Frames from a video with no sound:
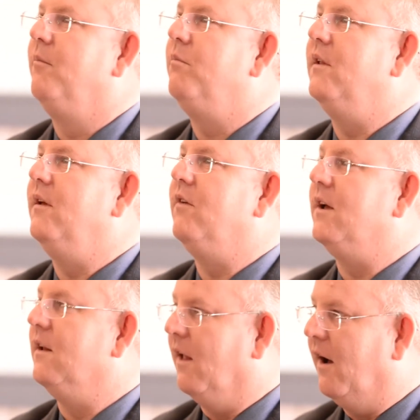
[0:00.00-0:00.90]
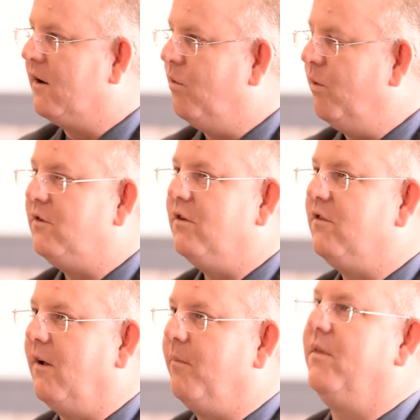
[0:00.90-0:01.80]
believing in luck, which is
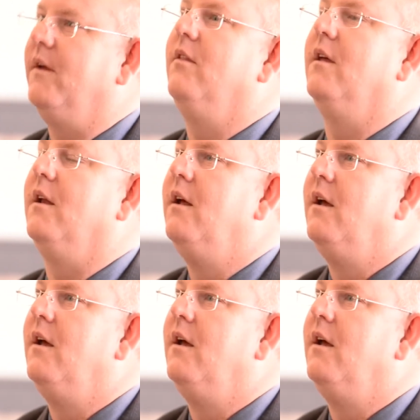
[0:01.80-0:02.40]
something that